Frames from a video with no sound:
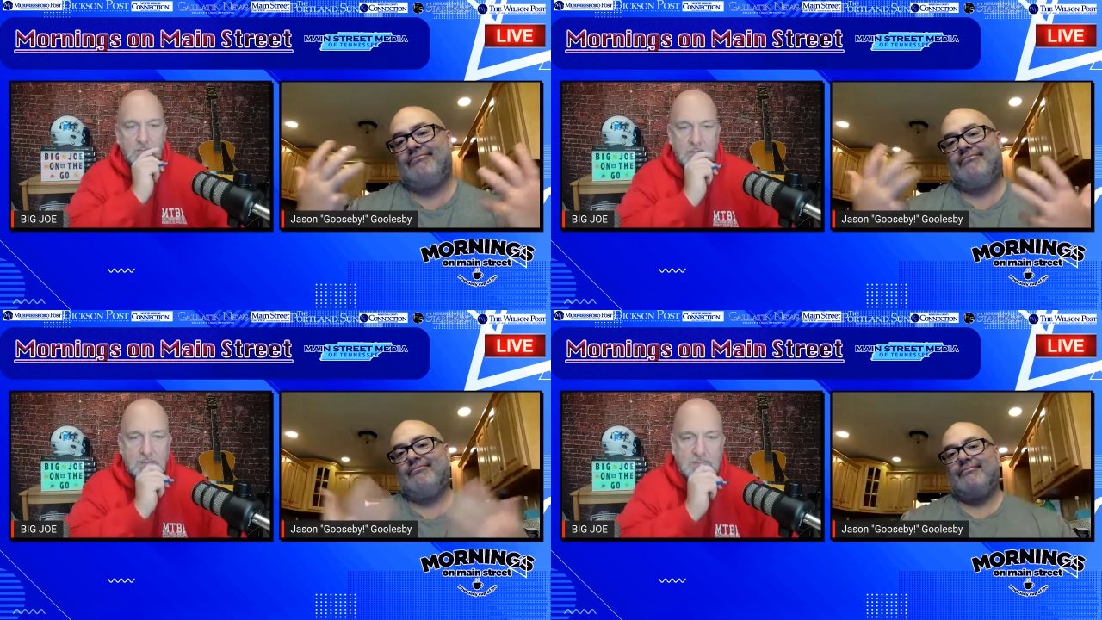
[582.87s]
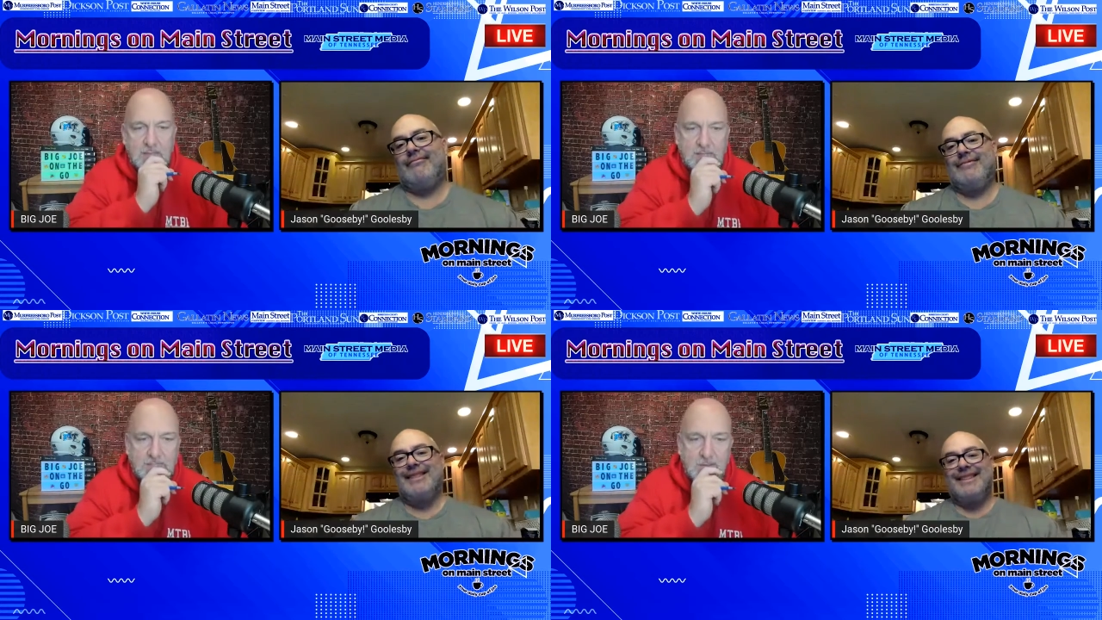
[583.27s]
Speaker 1: the
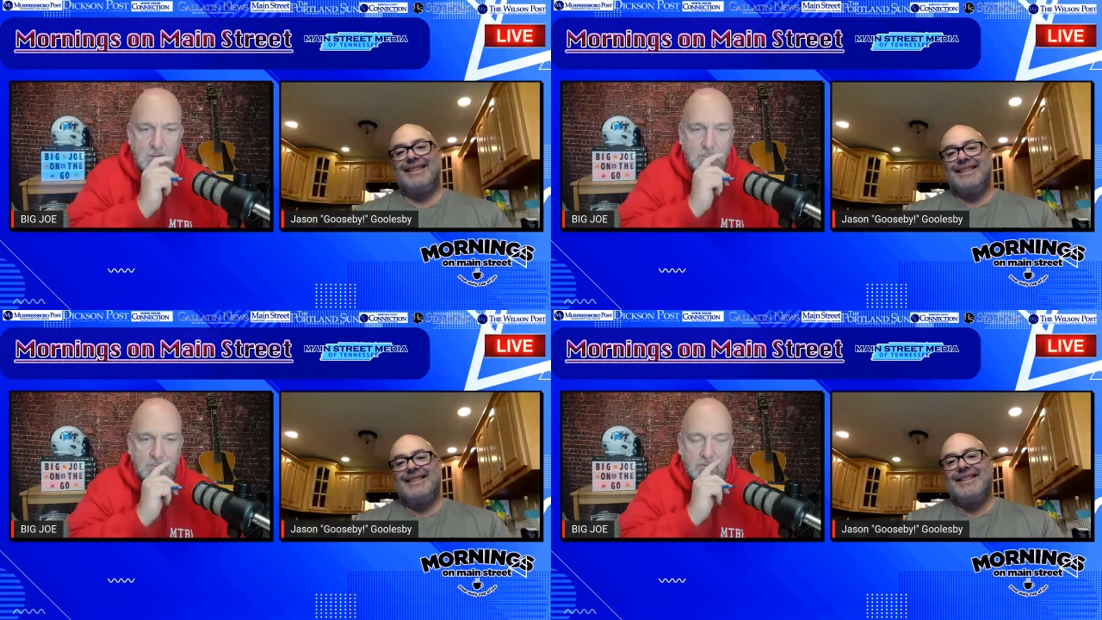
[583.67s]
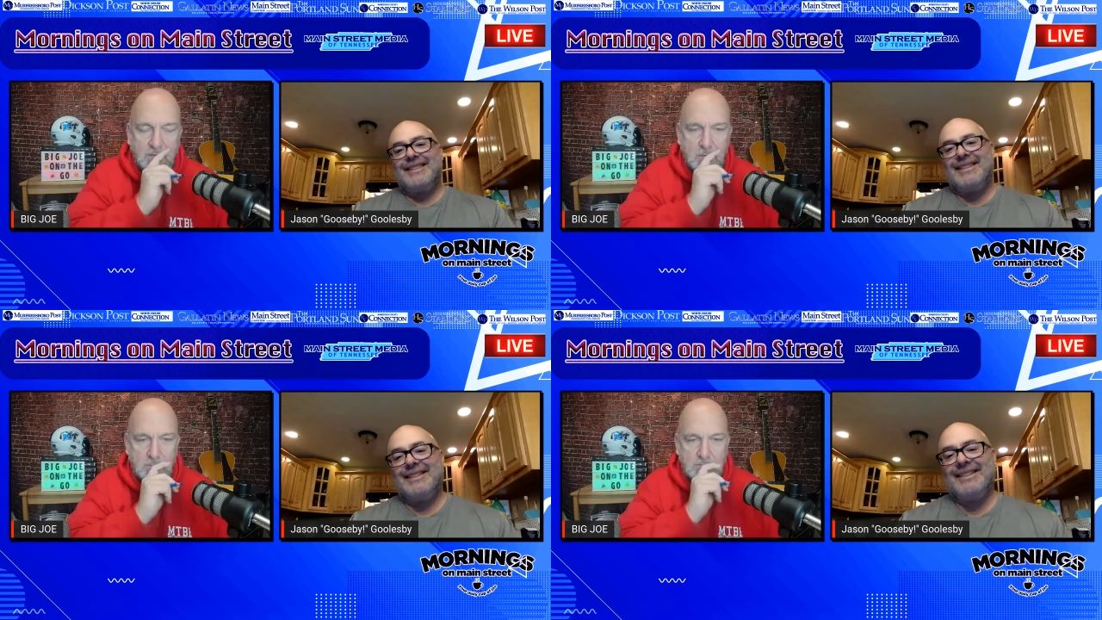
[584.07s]
Inside Scoop with
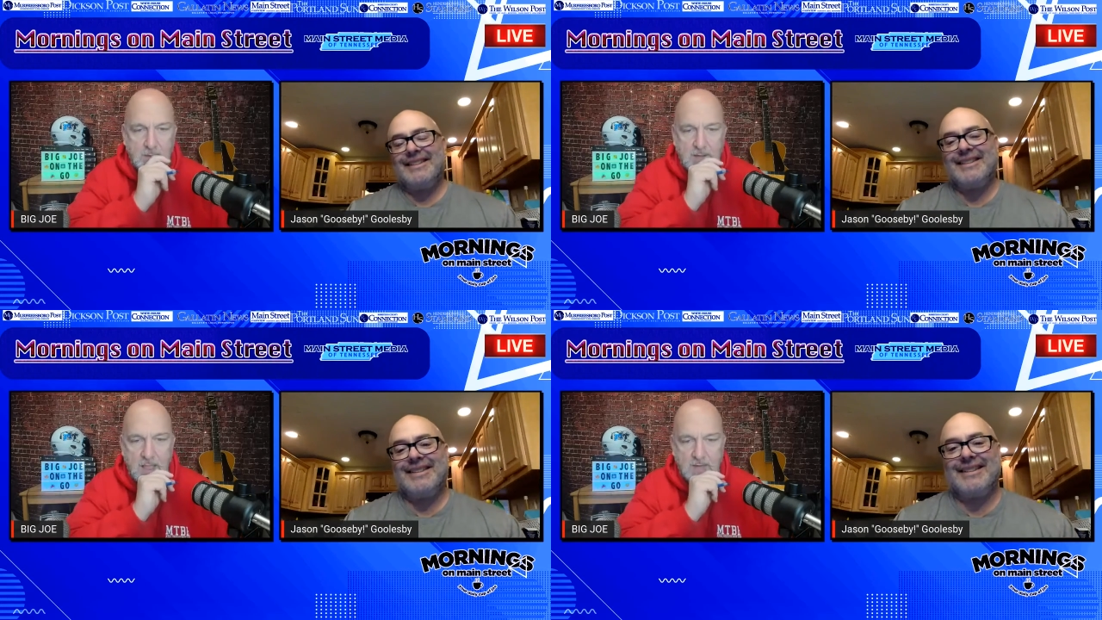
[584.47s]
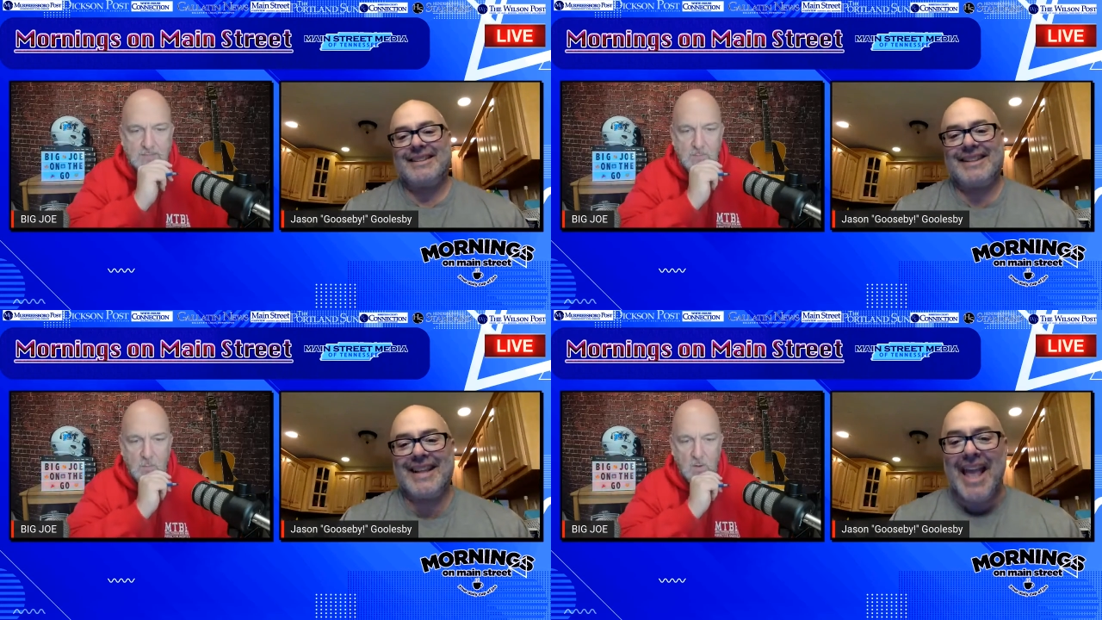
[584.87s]
Gooseby
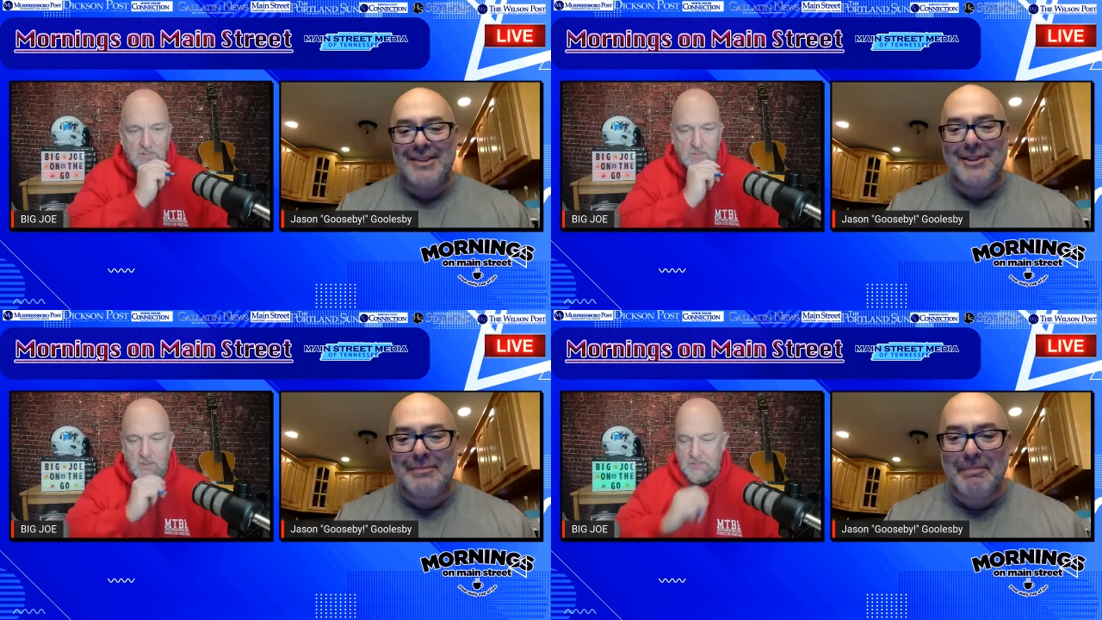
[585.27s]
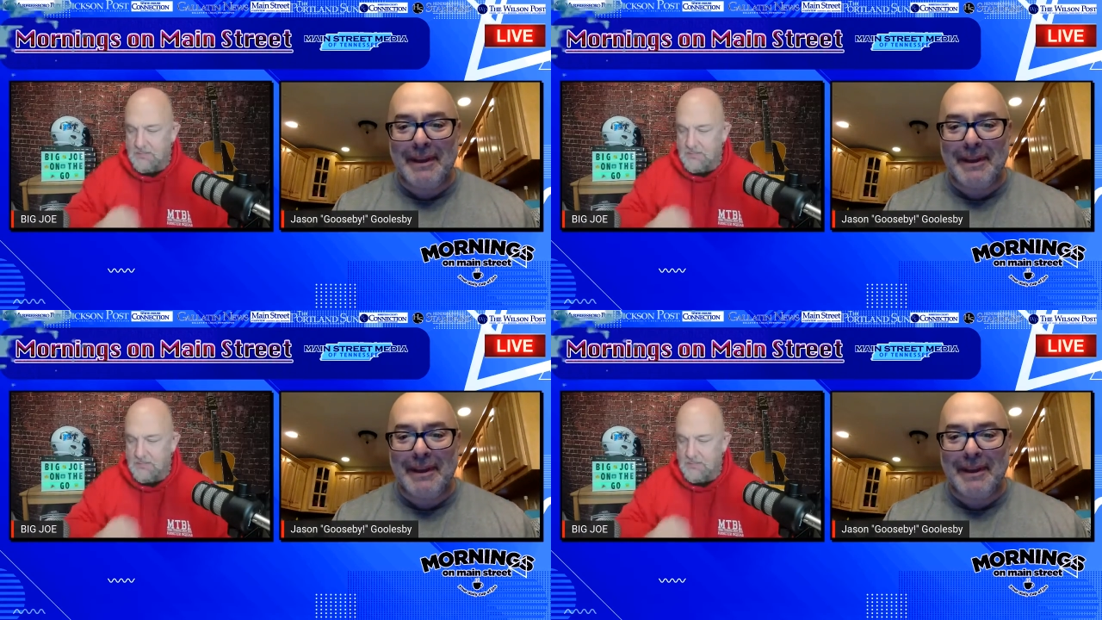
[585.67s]
next here, Mornings on Main